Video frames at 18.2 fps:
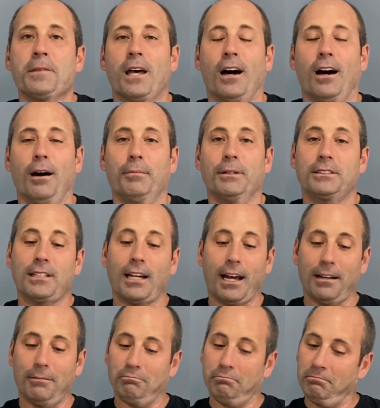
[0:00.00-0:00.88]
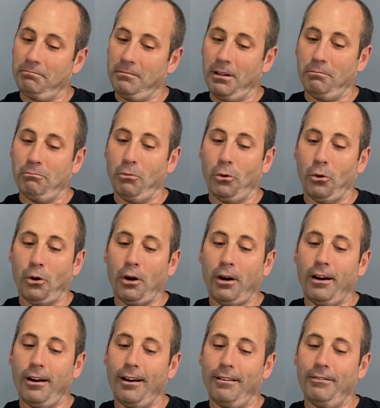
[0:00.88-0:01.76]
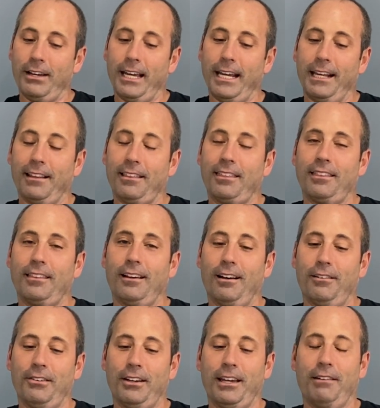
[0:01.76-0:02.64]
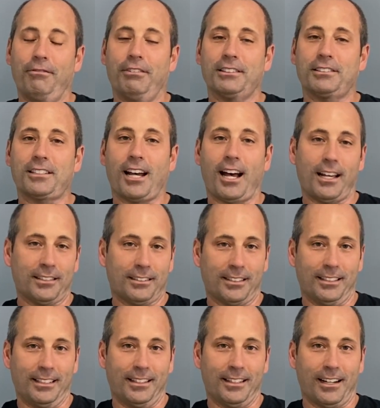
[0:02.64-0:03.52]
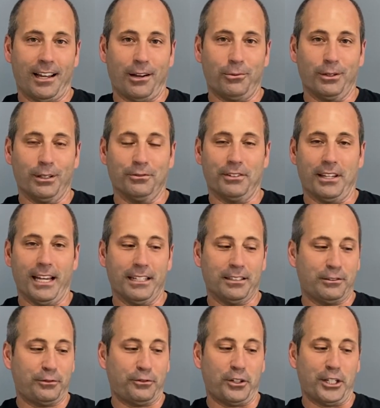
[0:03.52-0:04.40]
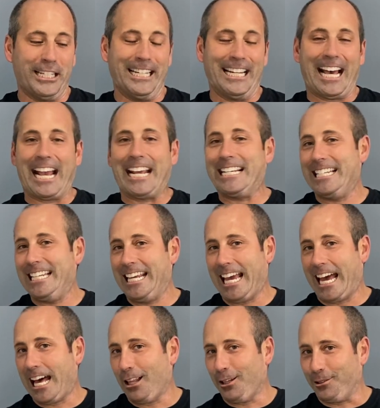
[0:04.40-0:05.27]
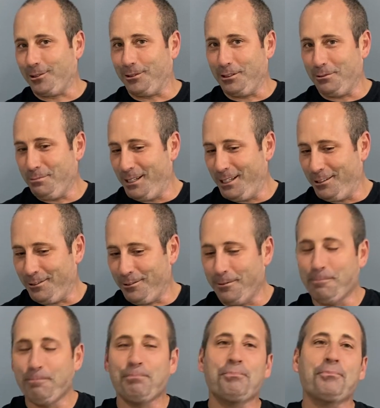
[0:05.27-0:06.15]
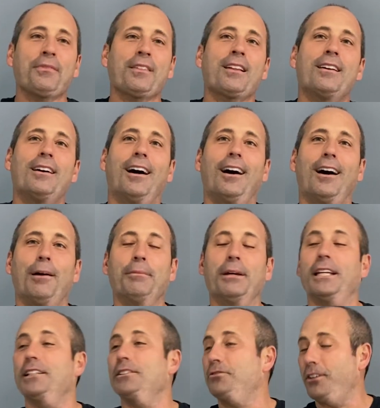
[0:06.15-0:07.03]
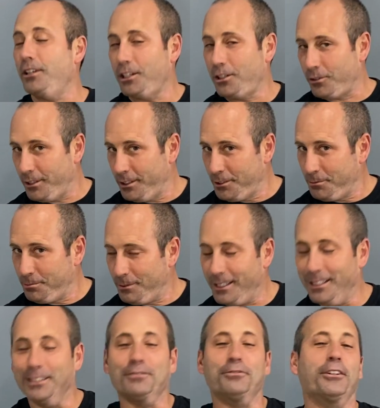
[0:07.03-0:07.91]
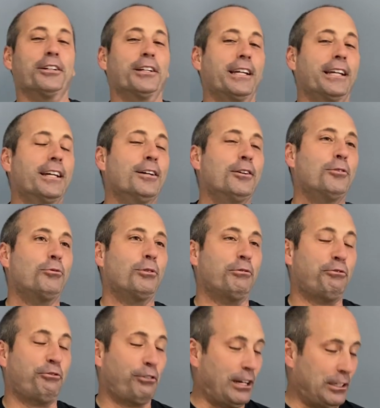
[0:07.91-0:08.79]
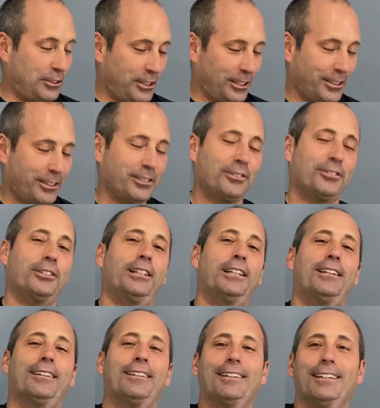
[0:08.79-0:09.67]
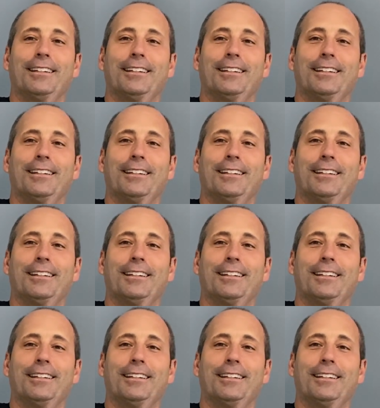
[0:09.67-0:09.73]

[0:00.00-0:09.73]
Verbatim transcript: Um, it's got more of a of a viscosity than I would have guessed for a ninety calorie beer. Um, it is very crisp. It is very refreshing to drink.